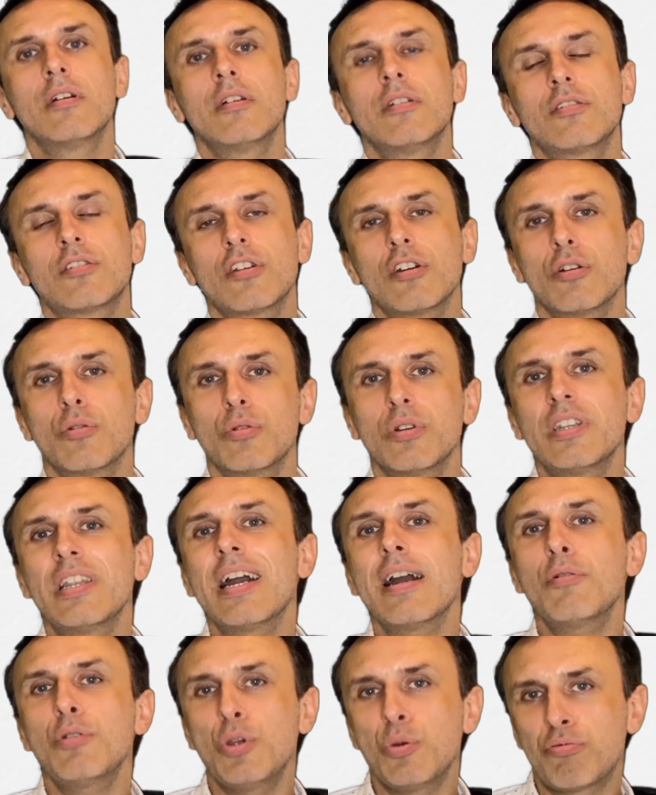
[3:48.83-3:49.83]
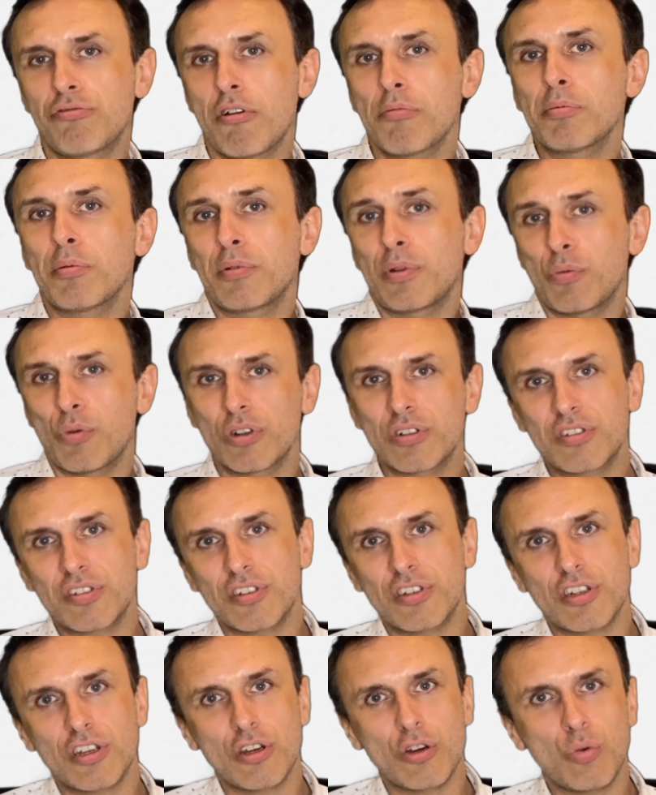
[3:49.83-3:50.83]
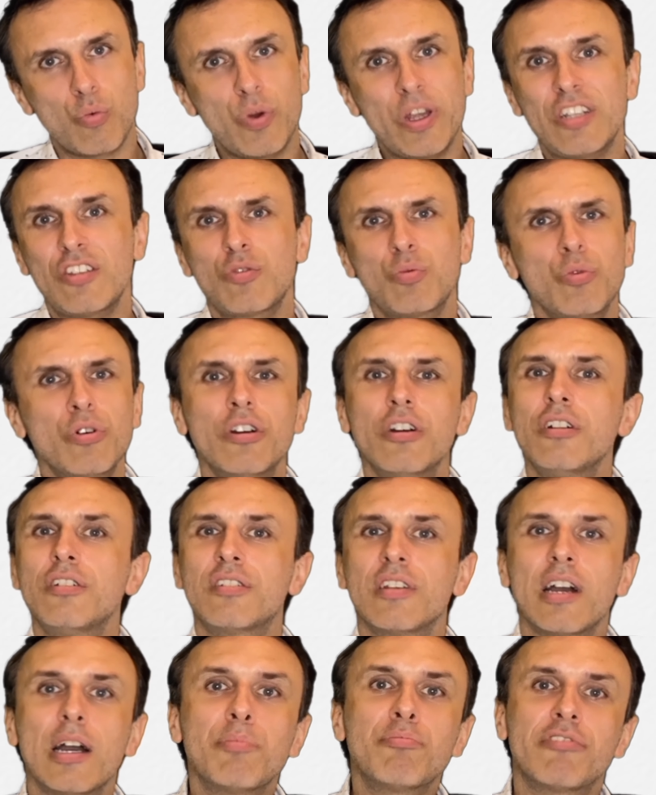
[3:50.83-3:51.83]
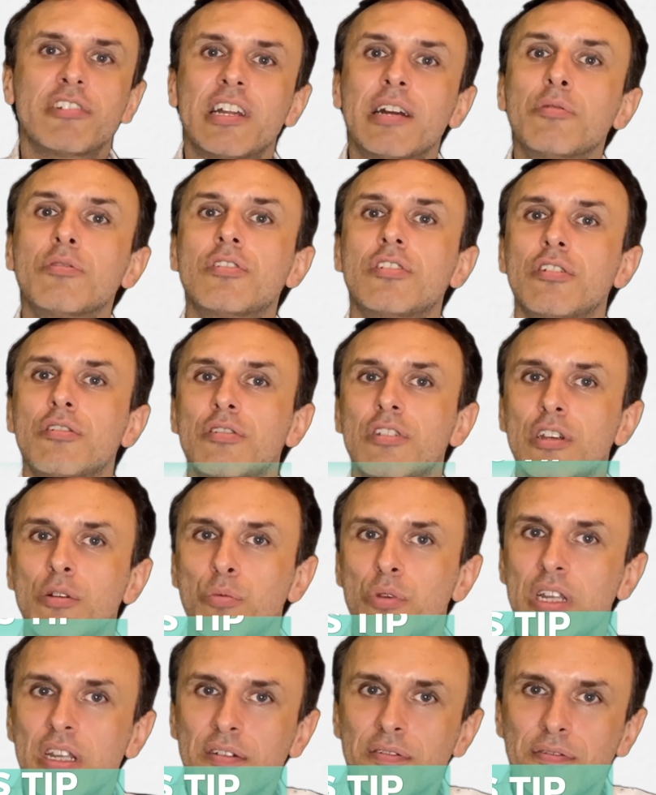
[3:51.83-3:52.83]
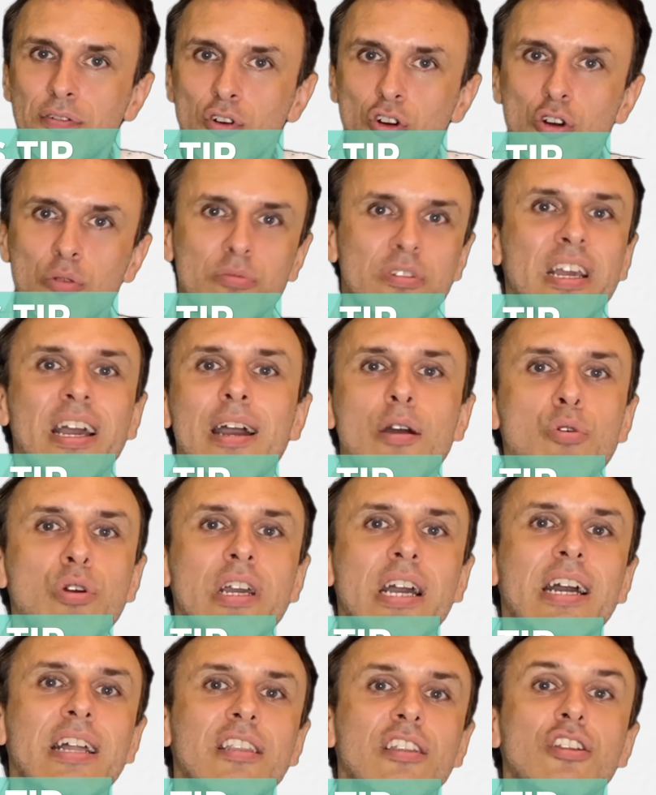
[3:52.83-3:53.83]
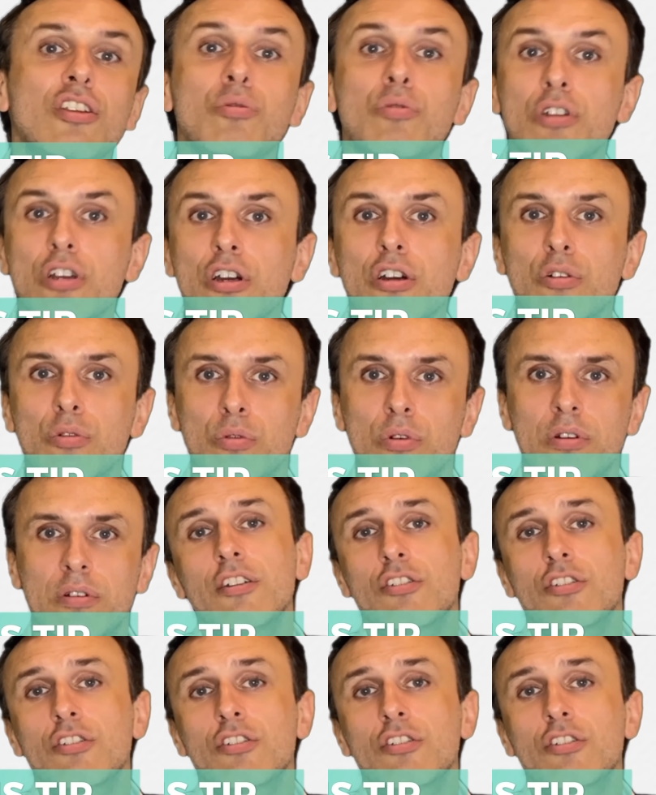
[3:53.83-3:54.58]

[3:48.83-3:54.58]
So, now you probably want to know which words are pronounced using weak forms. How can you know?